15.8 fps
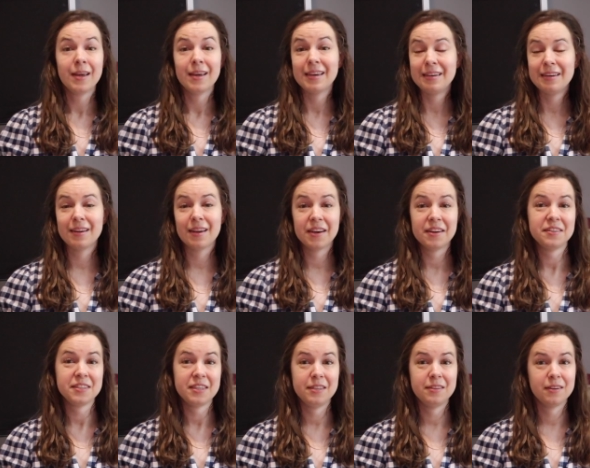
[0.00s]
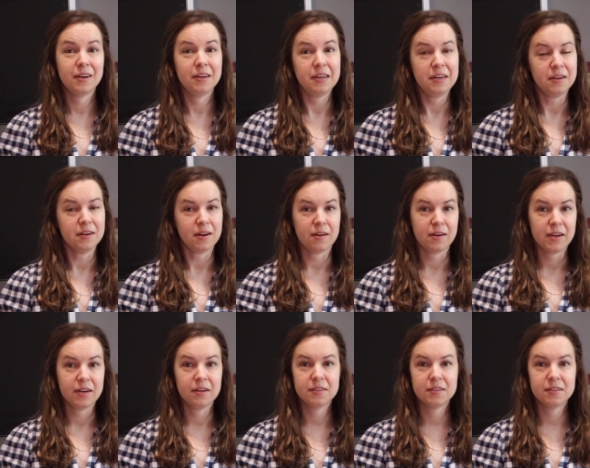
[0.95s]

In 1999,